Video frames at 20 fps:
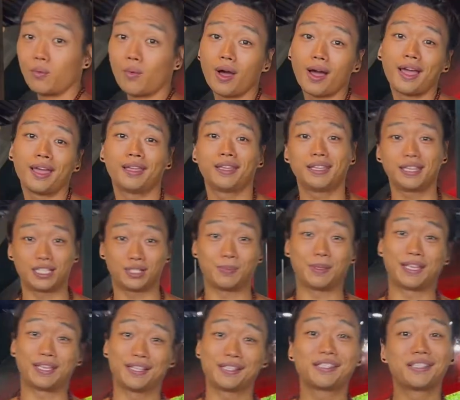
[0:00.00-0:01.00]
why is
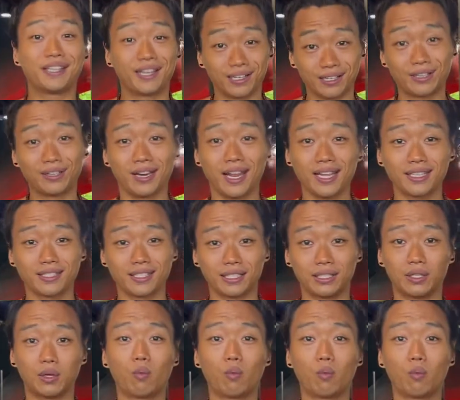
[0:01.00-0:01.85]
because they are connected.